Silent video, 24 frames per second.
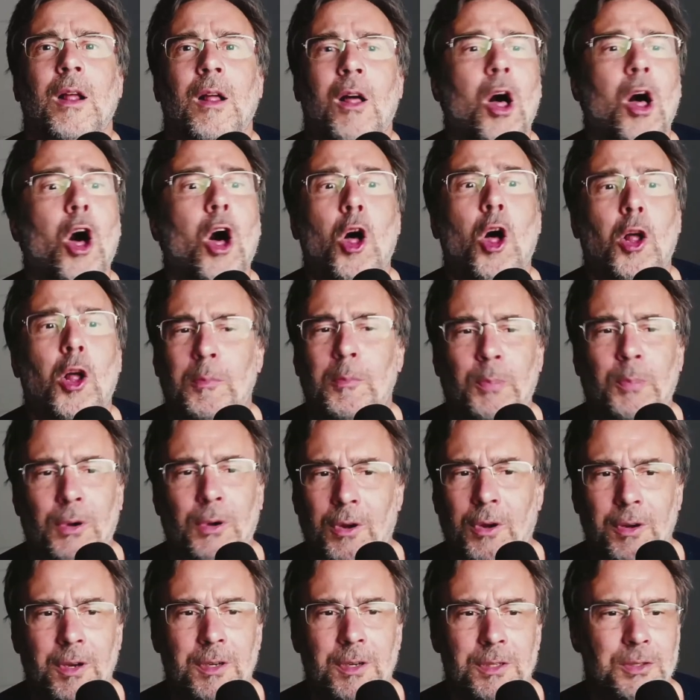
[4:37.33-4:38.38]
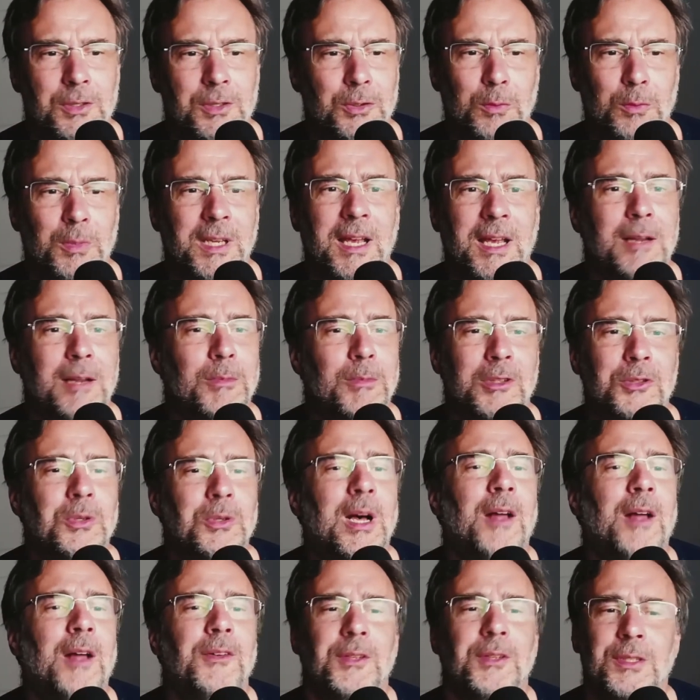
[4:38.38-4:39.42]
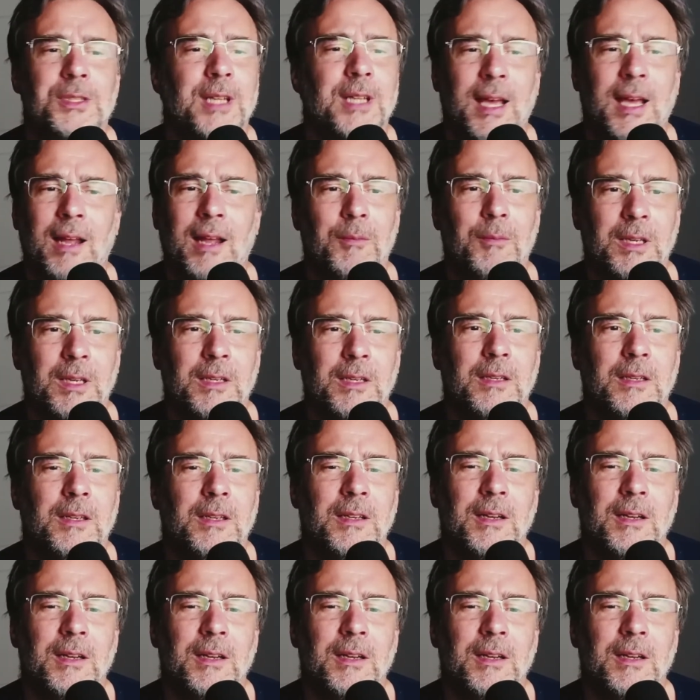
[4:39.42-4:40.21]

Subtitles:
all proggers to be able to understand me.